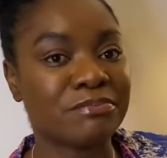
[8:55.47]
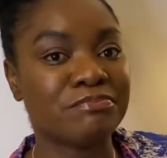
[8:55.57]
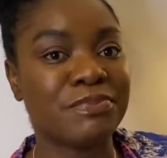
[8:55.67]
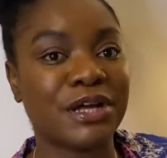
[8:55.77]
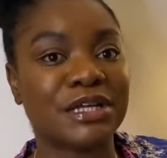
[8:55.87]

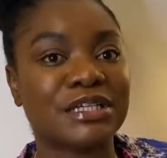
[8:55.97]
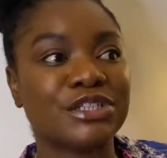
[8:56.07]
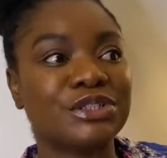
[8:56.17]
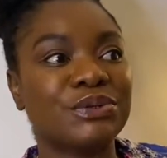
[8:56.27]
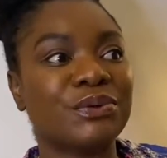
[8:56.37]
But
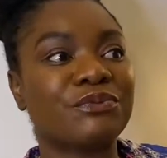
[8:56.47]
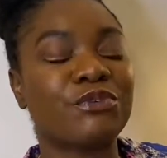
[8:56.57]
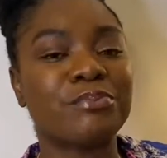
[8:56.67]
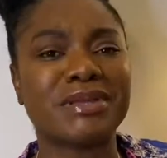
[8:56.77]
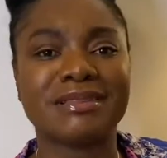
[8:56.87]
you know, for
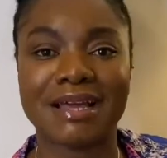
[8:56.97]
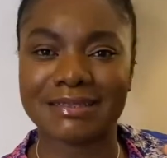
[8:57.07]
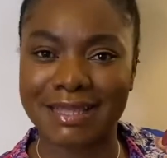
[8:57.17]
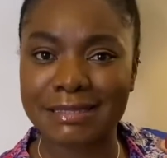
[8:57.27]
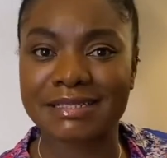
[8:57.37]
me
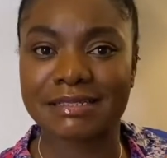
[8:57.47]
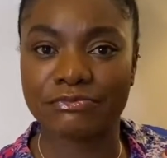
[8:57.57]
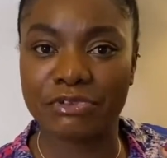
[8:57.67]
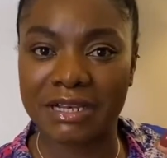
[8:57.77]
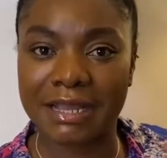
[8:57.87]
that is
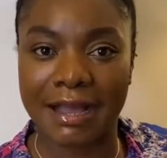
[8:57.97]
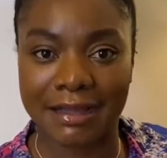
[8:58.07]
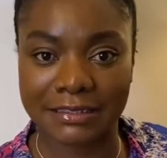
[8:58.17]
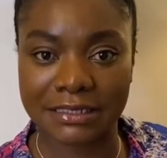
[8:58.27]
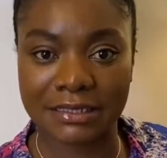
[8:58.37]
really
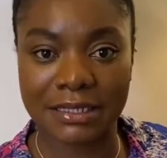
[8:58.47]
hard.